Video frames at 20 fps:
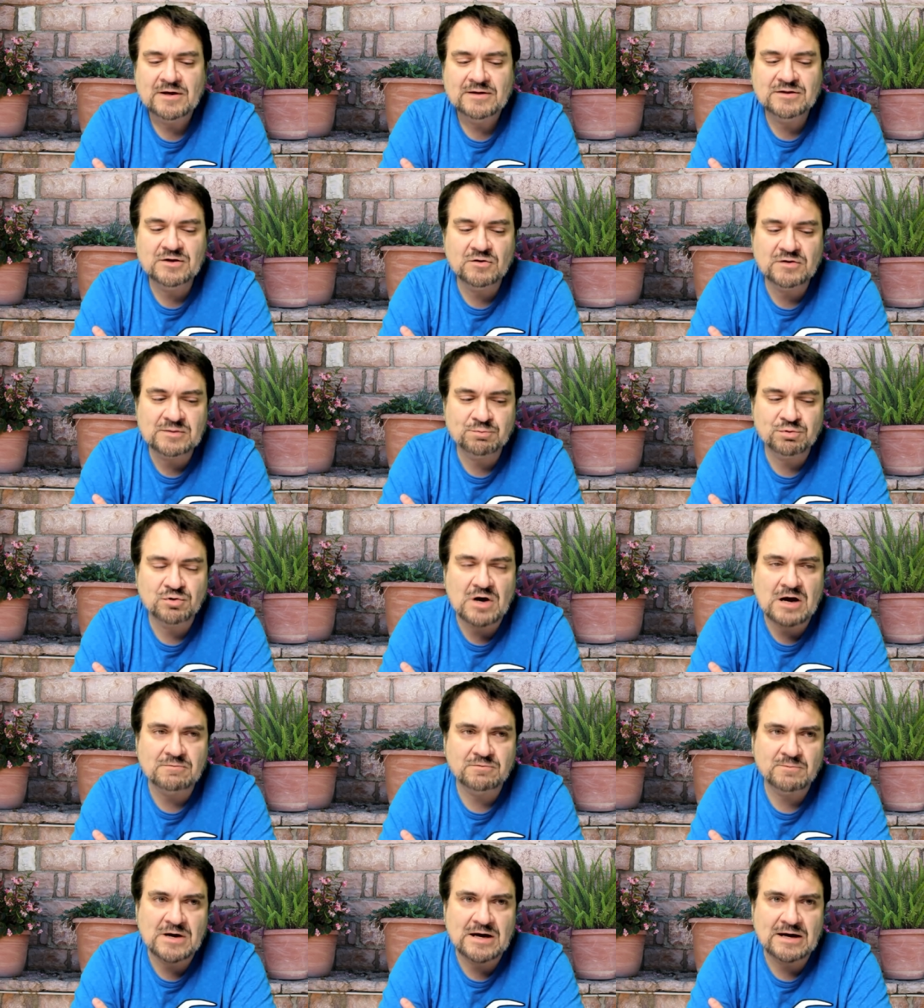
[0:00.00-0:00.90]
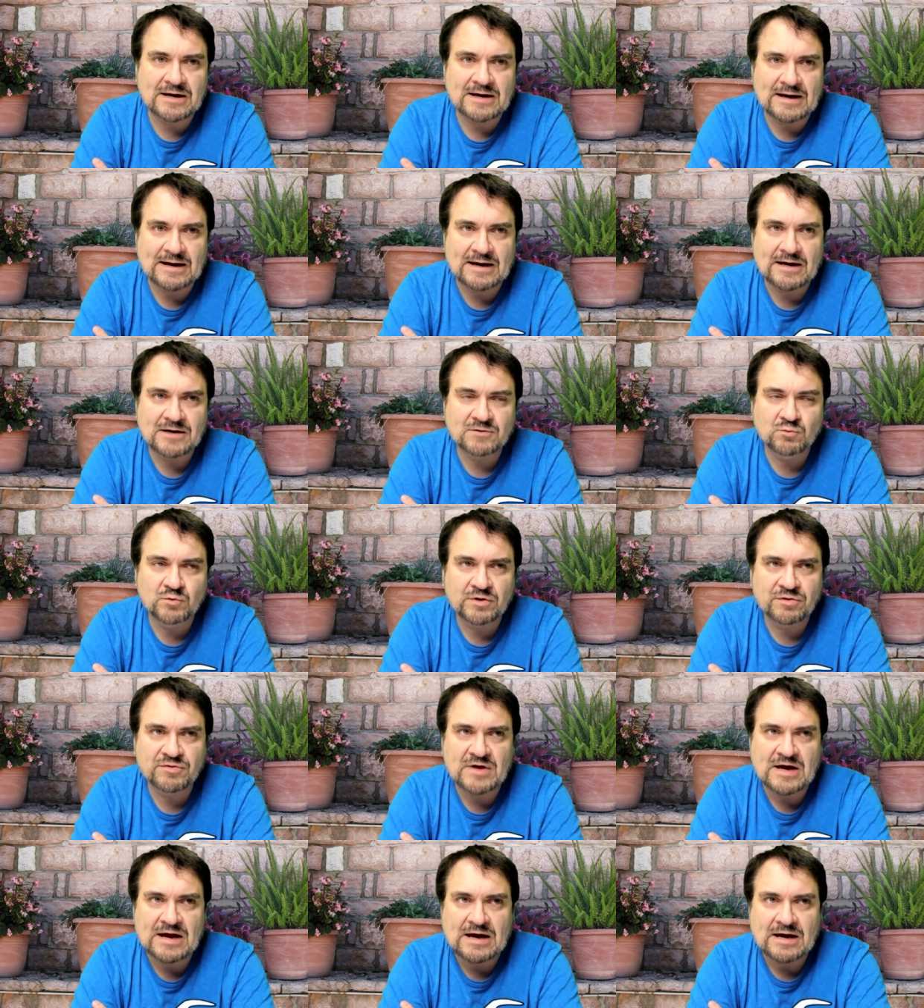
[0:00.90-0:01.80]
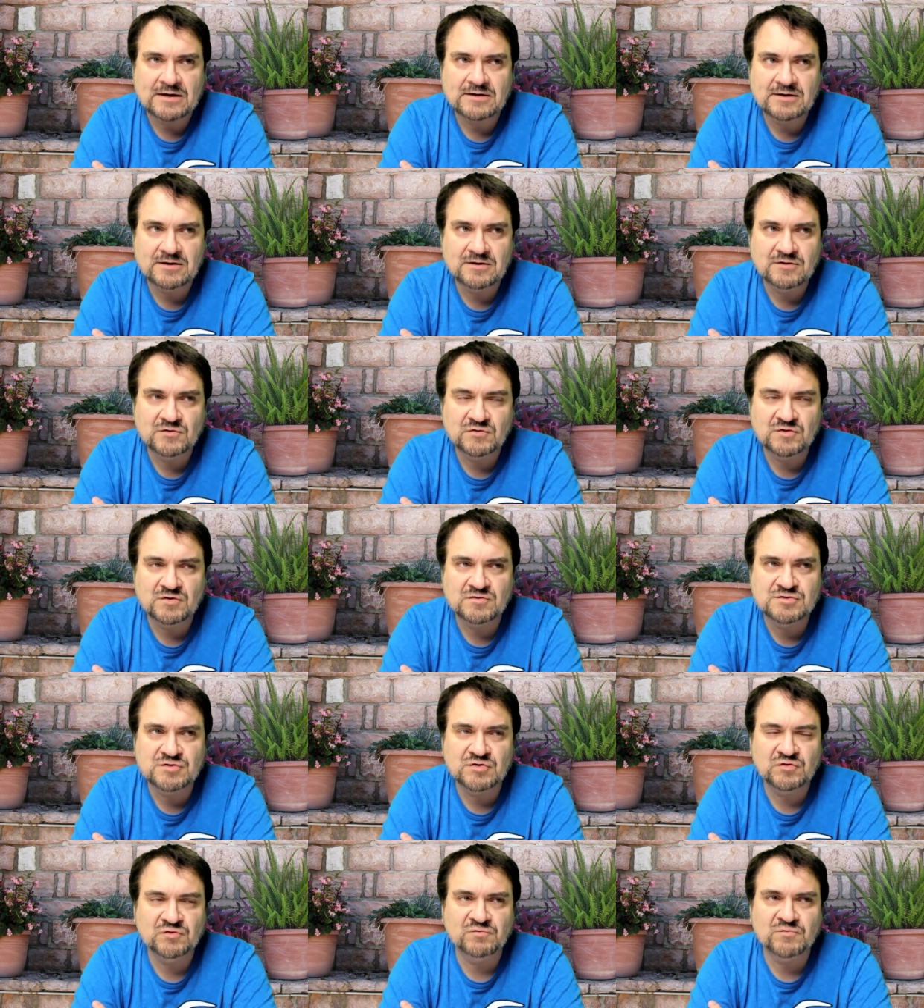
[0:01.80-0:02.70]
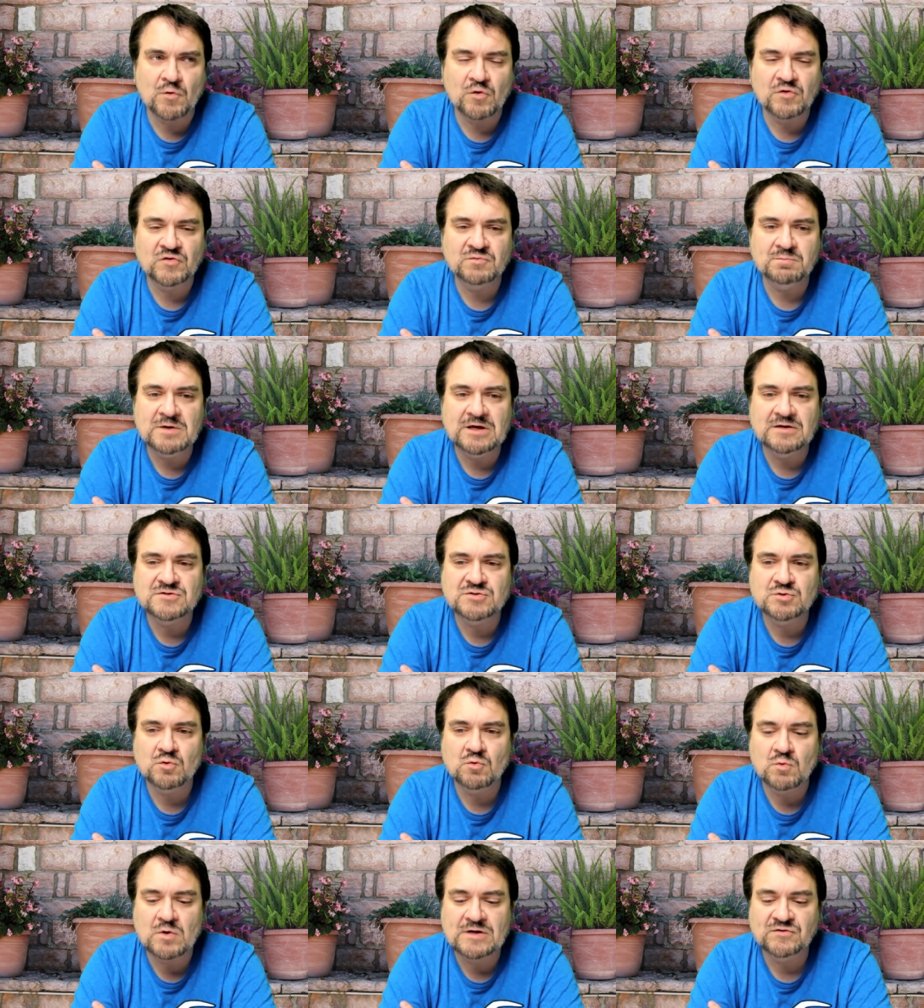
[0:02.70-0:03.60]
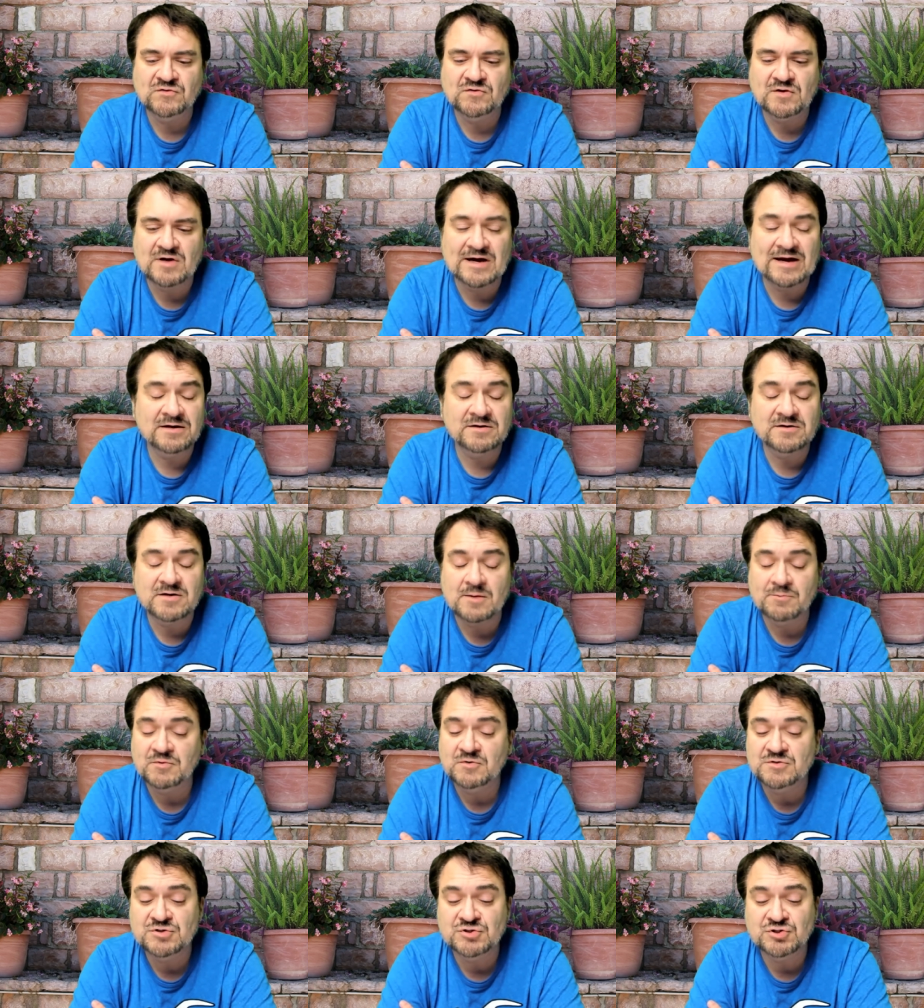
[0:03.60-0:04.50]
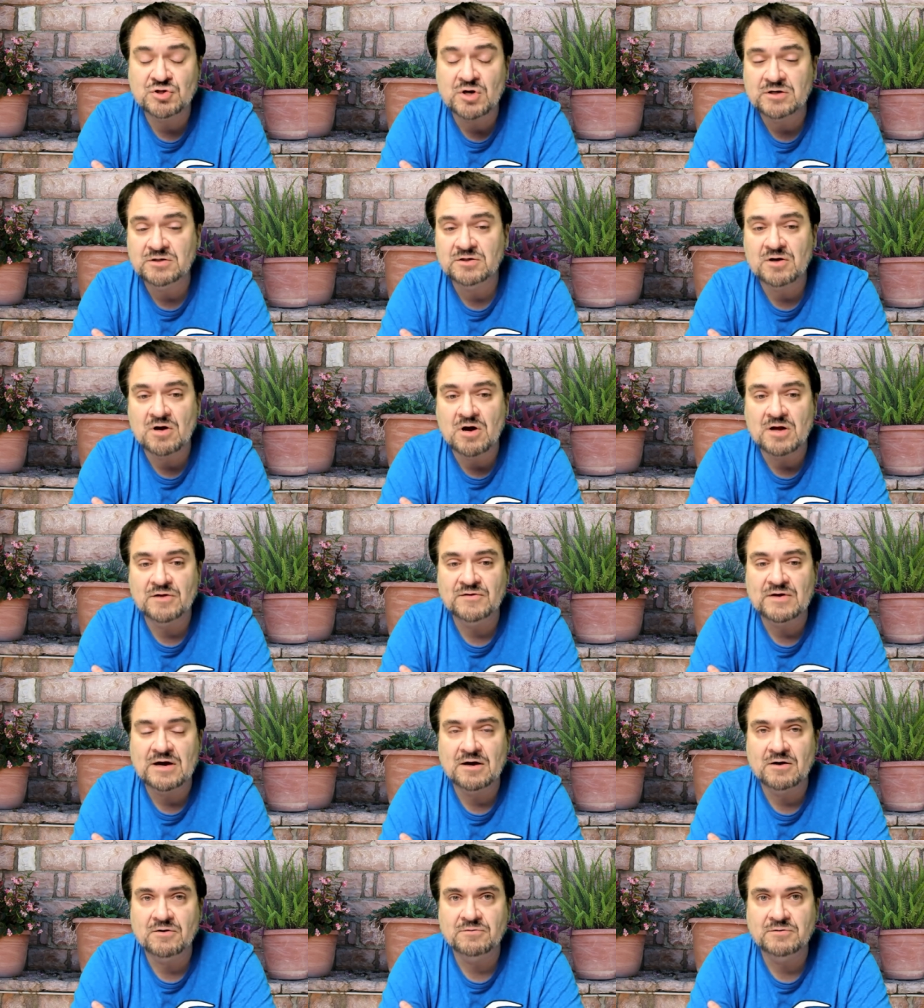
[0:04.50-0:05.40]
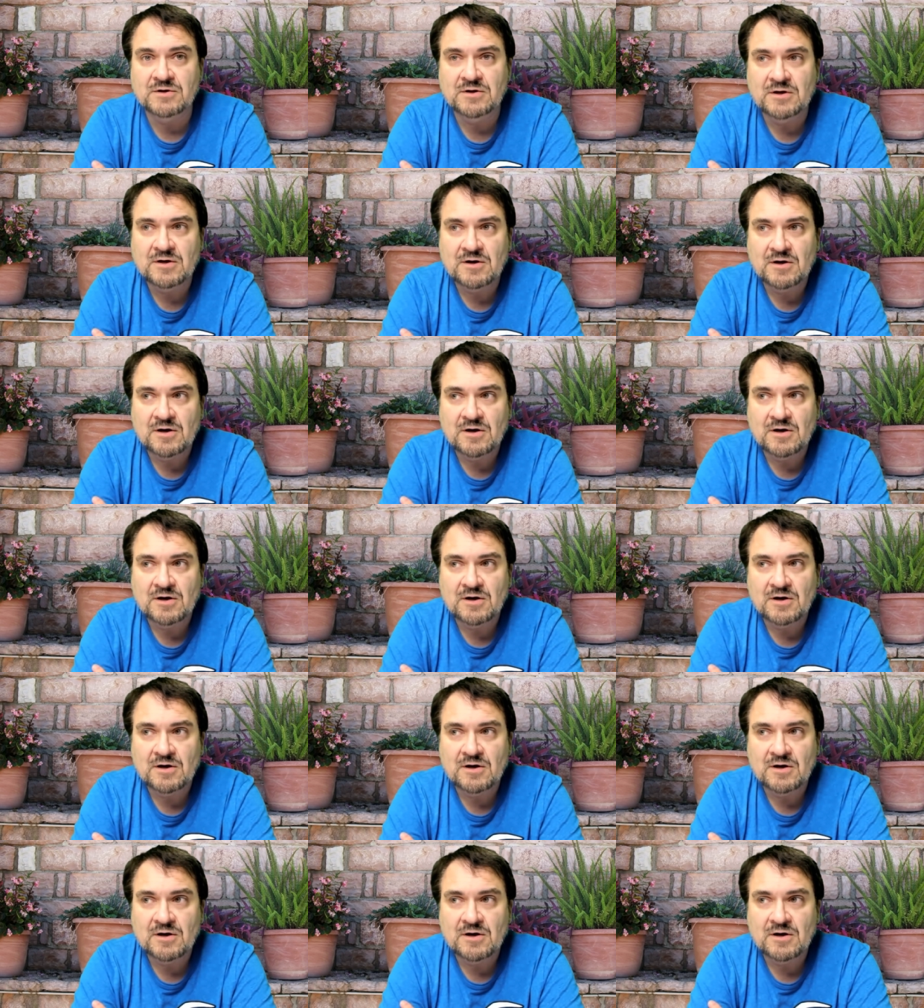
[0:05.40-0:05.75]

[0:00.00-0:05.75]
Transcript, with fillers: The only problem I had with that is it just forced me into it once, and I ended up shutting it all down.